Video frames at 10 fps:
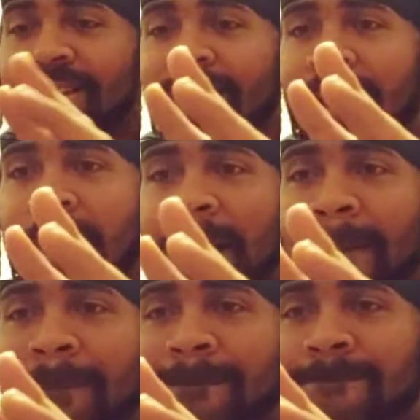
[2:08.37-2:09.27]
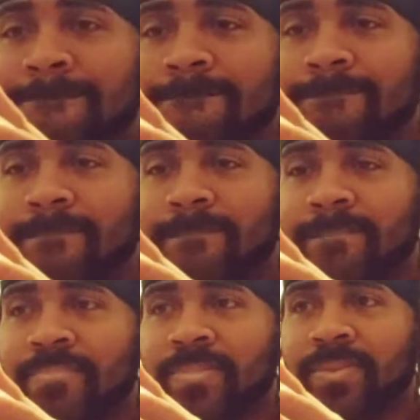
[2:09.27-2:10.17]
From
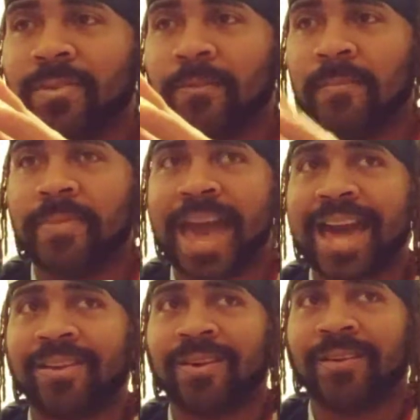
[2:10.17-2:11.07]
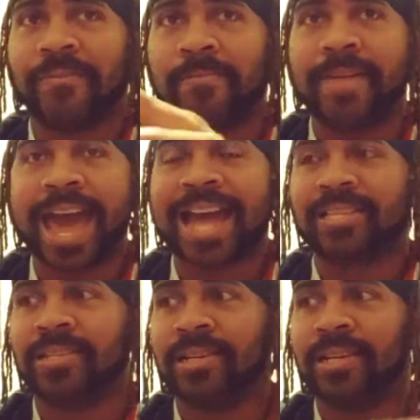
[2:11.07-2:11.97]
that
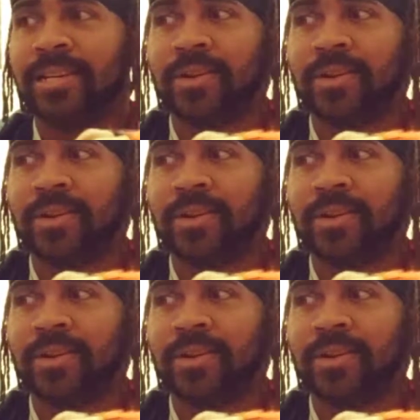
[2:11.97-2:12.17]
to,